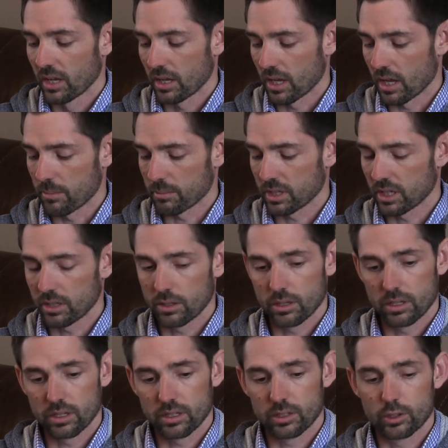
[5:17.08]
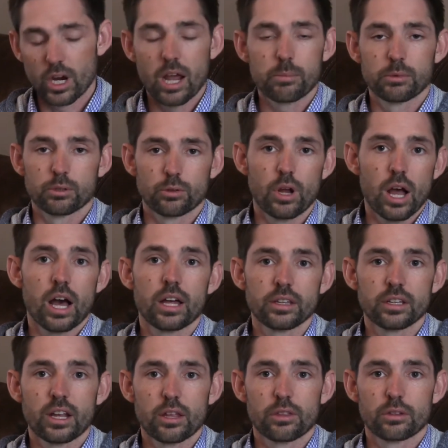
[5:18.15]
I'm going to grab the rod
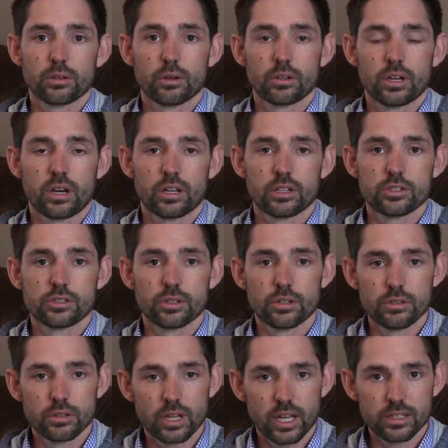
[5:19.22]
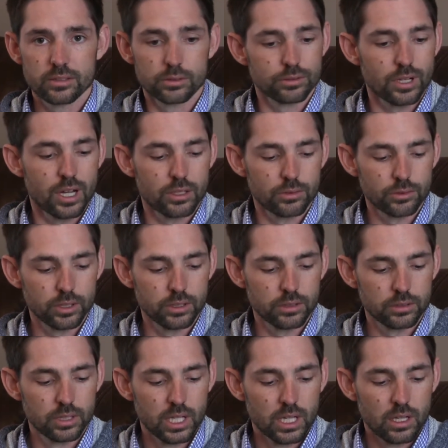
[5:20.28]
that I throw it on and show you guys the rod and
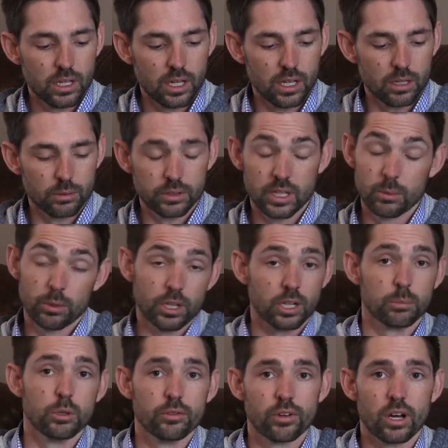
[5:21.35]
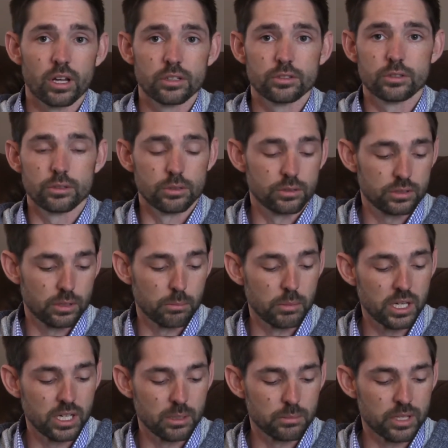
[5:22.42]
reel, and then we're going to move on to some
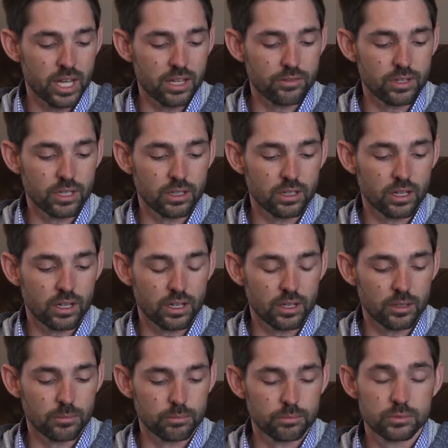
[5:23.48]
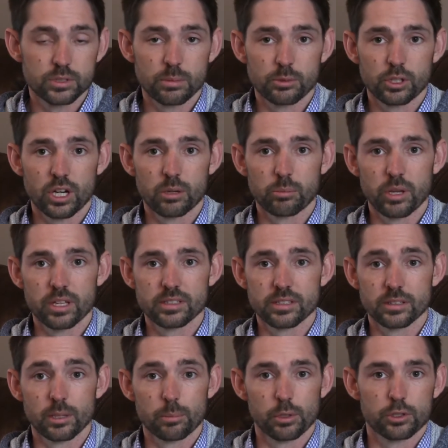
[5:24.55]
medium diving, some crankbaits
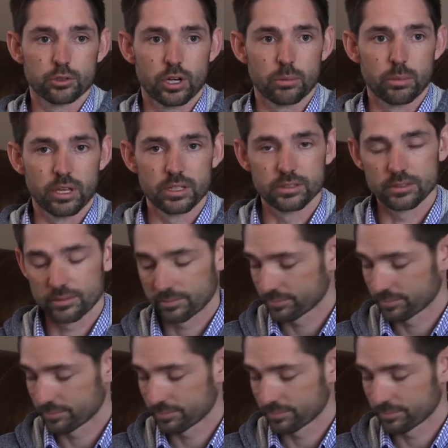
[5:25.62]
and lipless crankbaits.